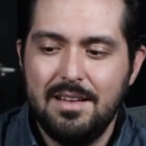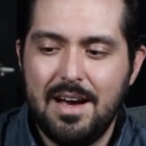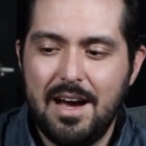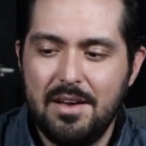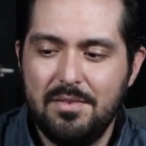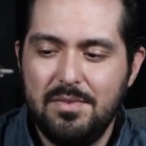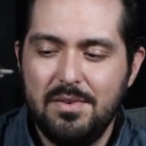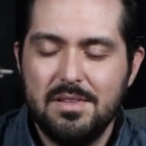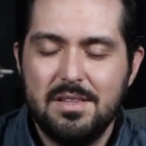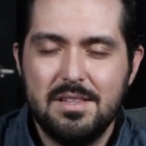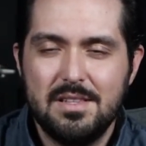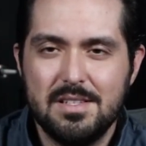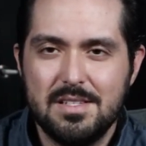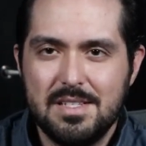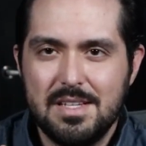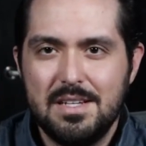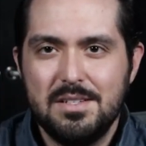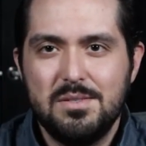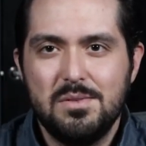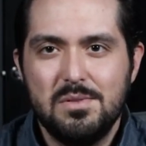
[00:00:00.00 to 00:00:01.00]
I feel that the
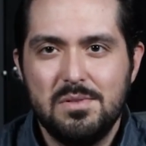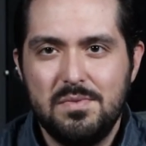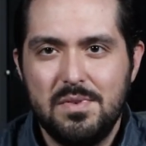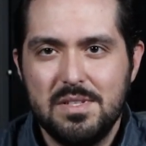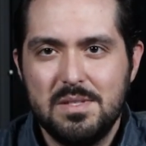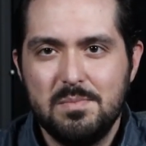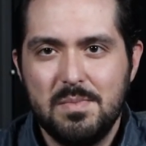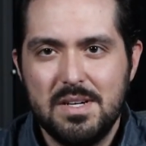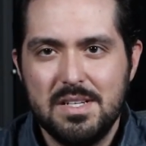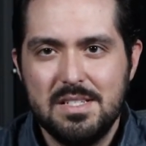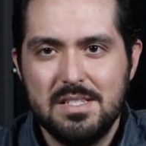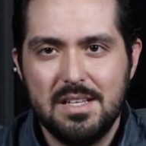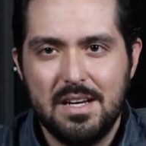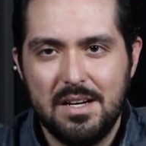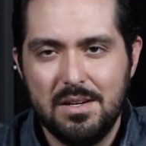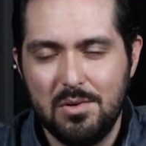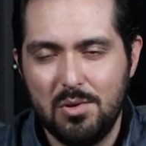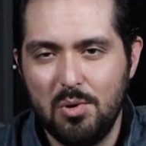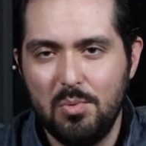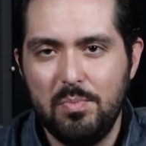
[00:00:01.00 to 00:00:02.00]
Santos fits my
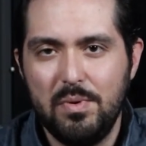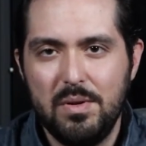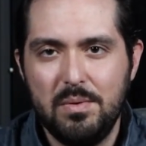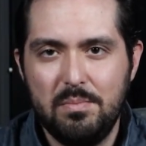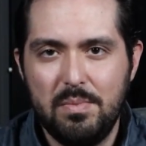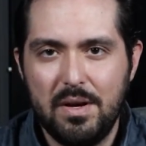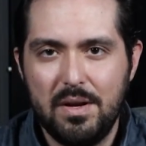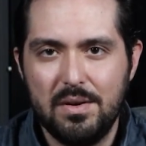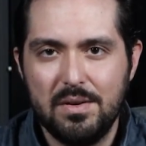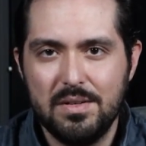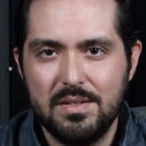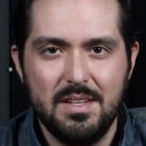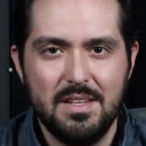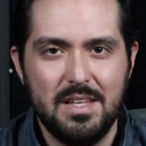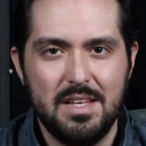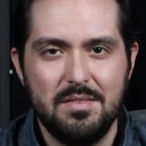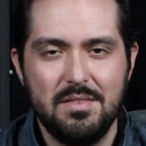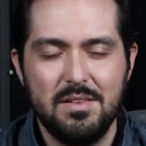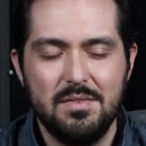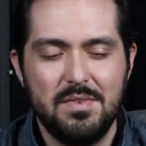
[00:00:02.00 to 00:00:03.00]
style a bit better,
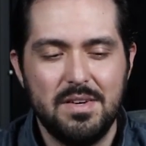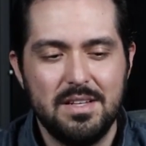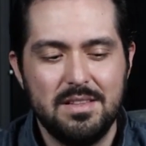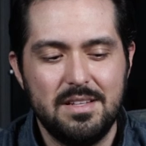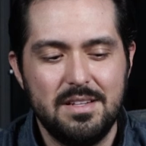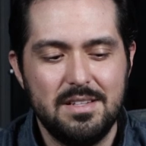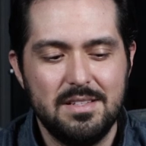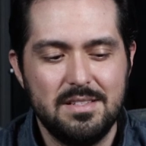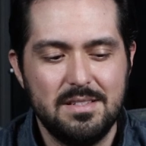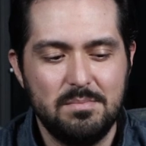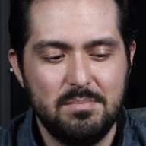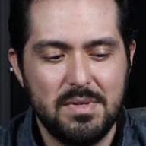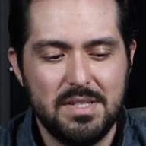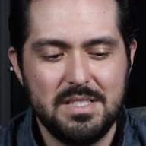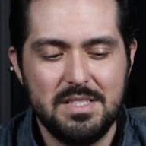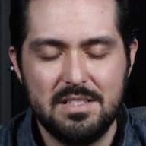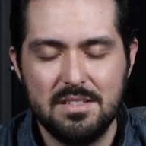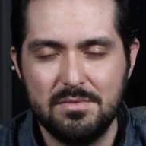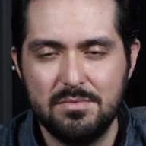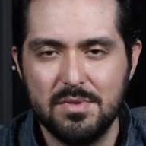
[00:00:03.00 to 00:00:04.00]
given the fact that it's a
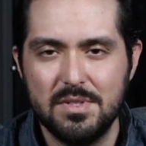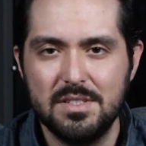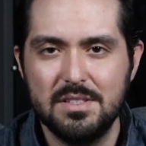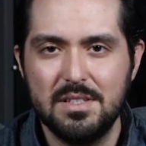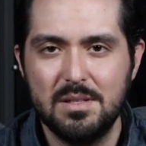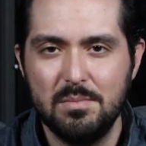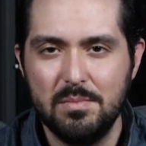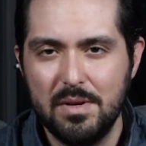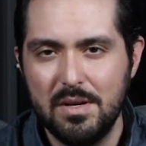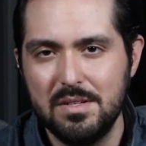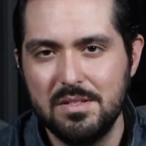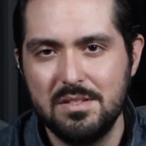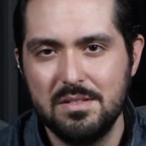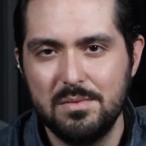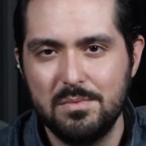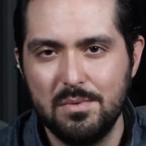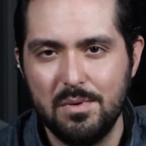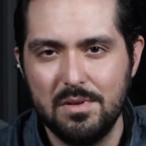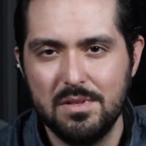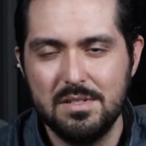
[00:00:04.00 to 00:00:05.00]
bit different compared to
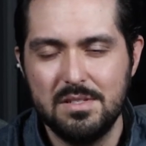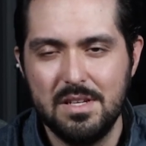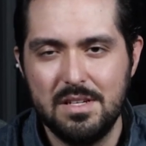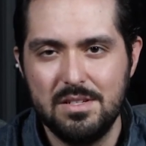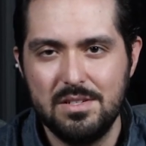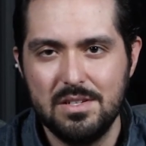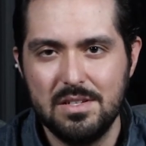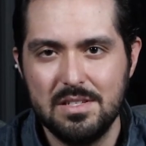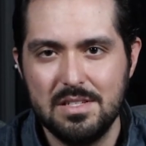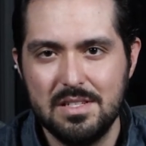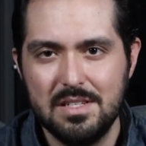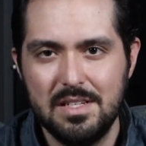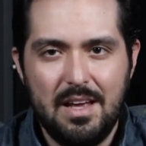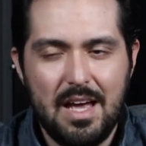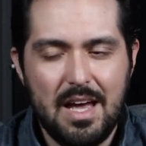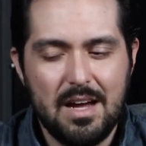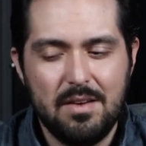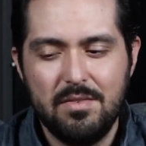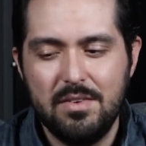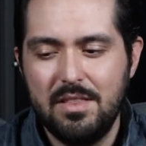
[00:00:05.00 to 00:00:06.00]
the Rolex Datejust.
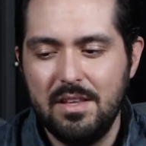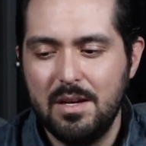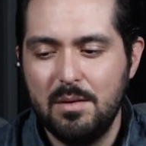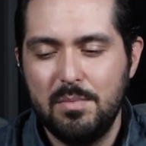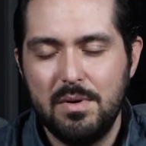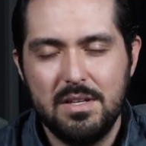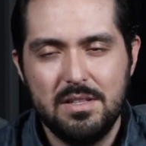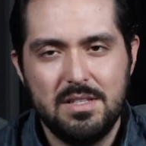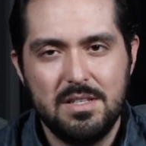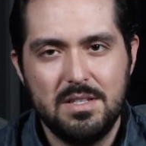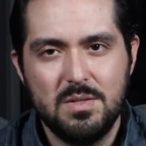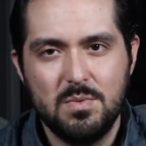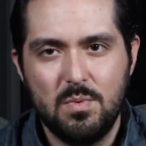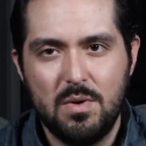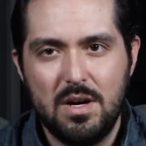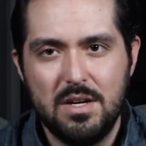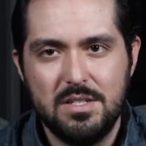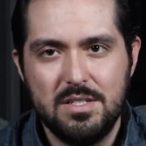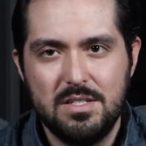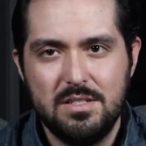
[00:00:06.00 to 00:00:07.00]
Everything about this
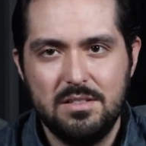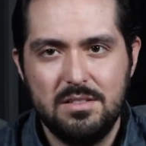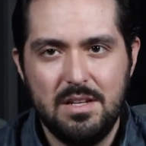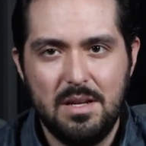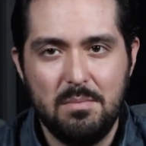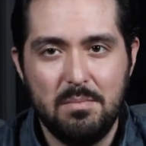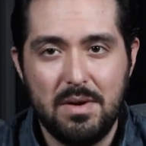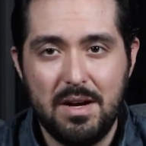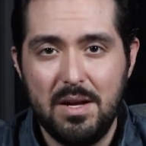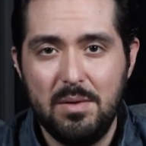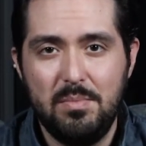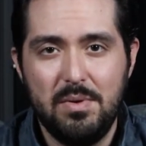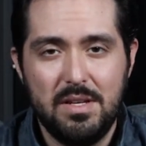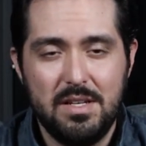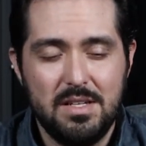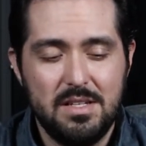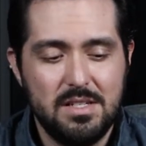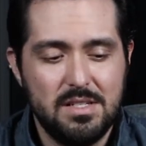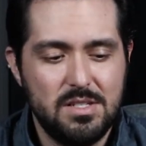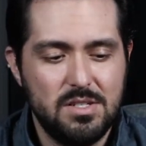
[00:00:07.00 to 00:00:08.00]
watch, in my
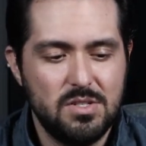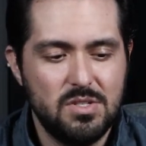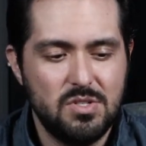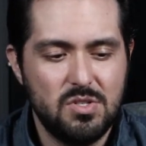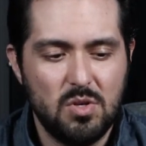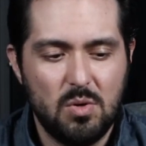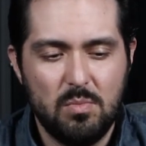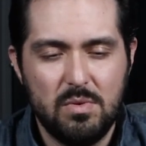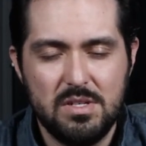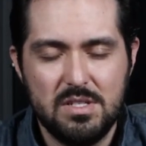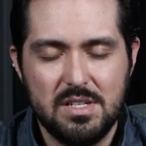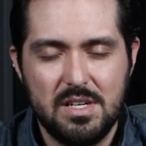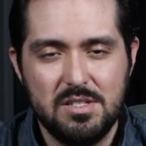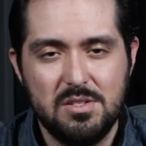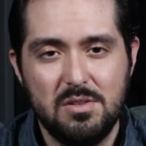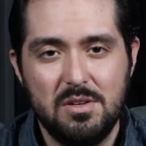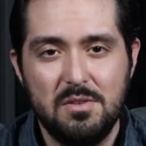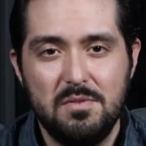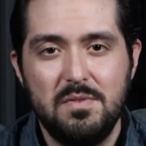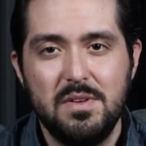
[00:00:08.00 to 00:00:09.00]
opinion, is just so much
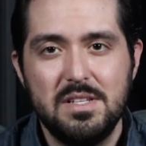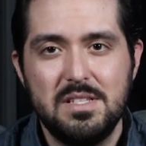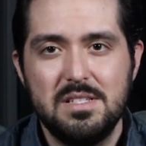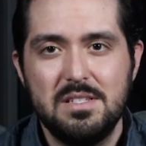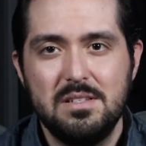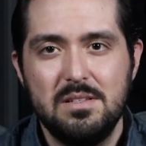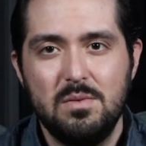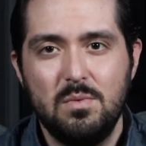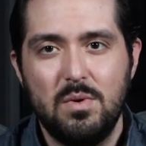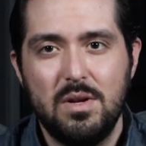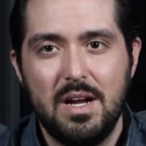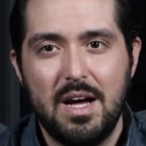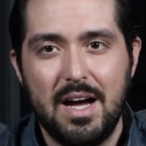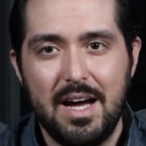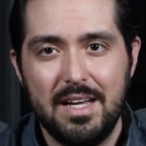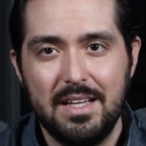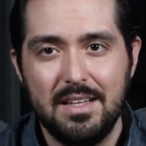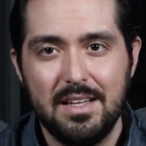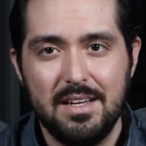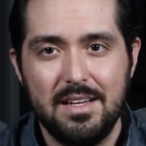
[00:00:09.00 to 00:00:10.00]
nicer and it fits what
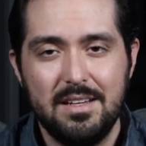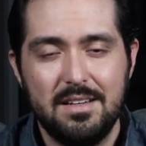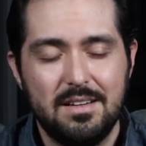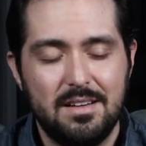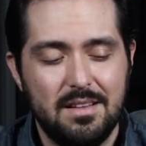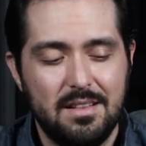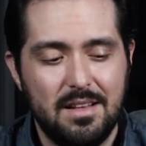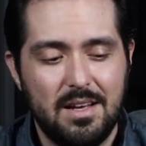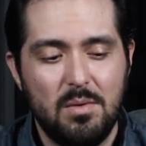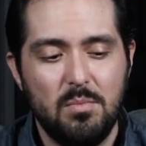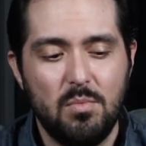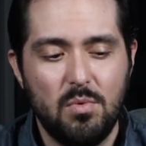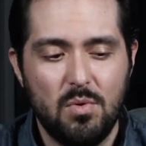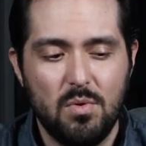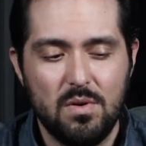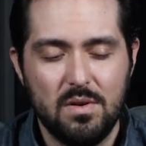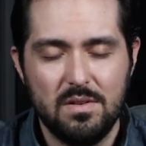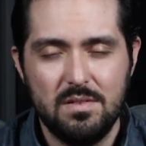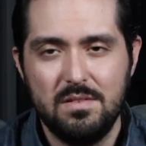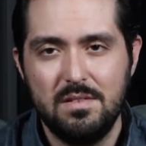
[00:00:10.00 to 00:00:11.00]
I like a lot
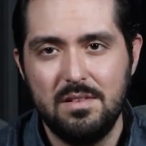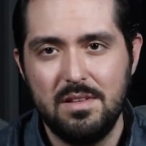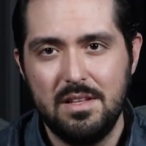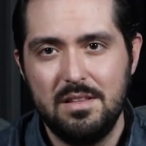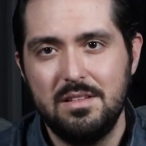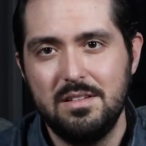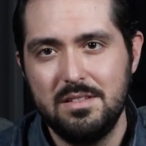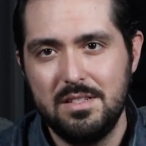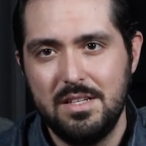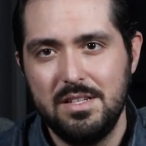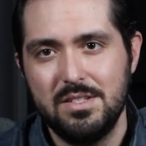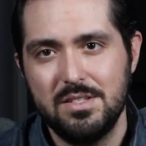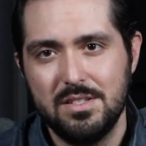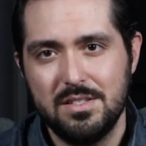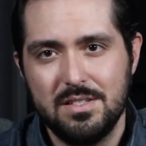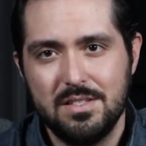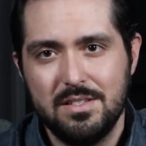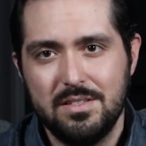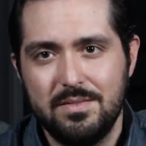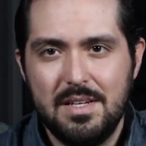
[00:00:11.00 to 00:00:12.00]
more than the
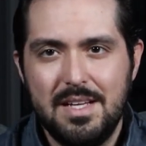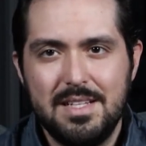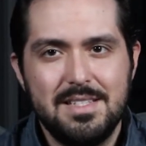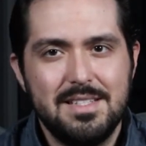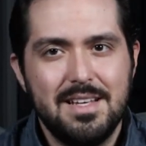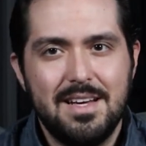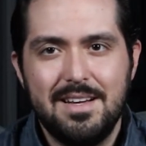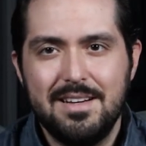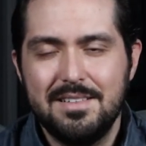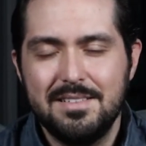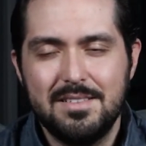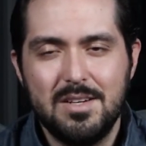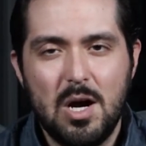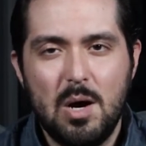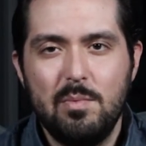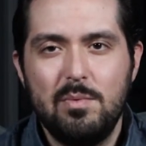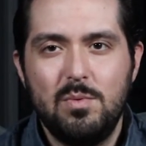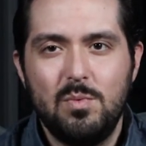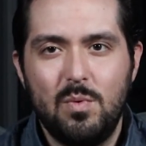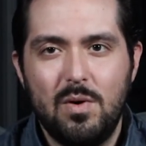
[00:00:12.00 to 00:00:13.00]
Datejust. It's not a
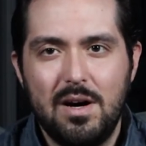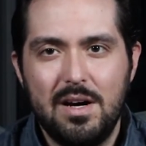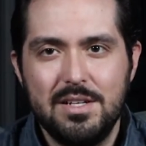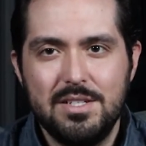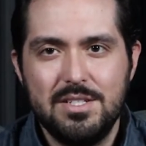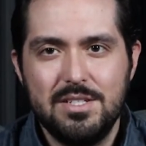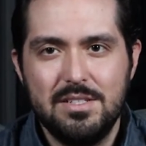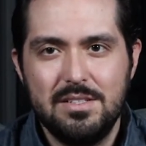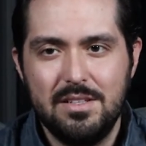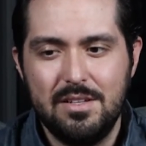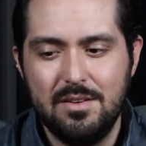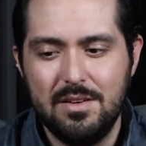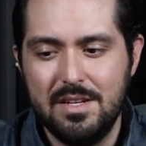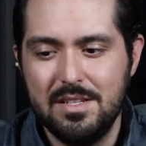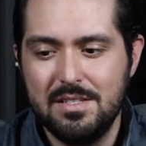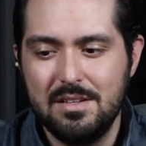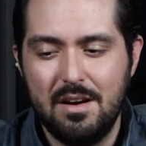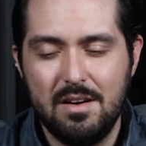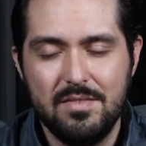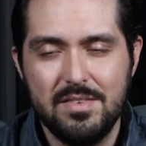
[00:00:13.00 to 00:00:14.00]
common watch. There
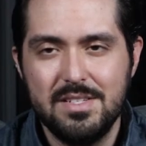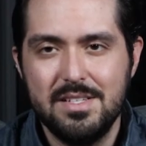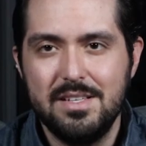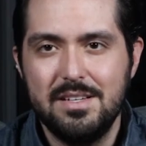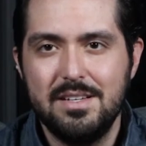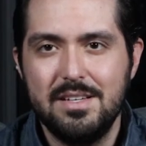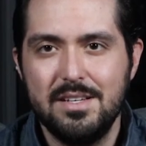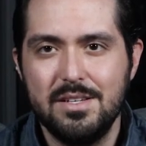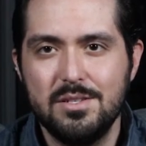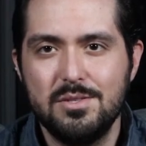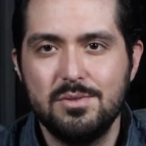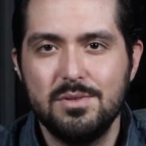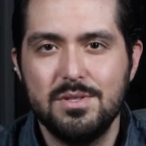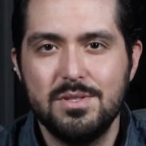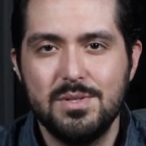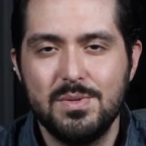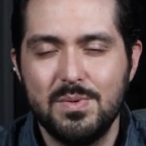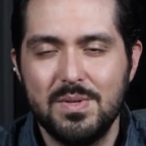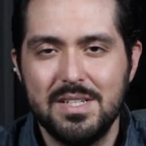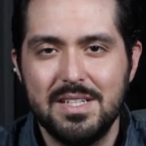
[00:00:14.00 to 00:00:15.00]
is obviously a history
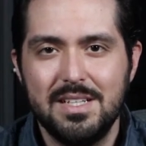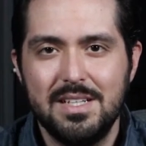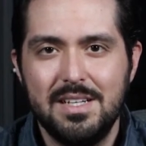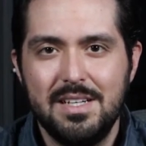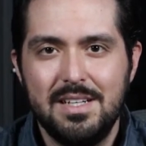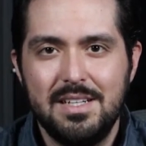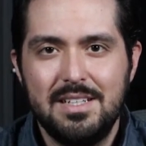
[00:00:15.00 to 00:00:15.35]
to it.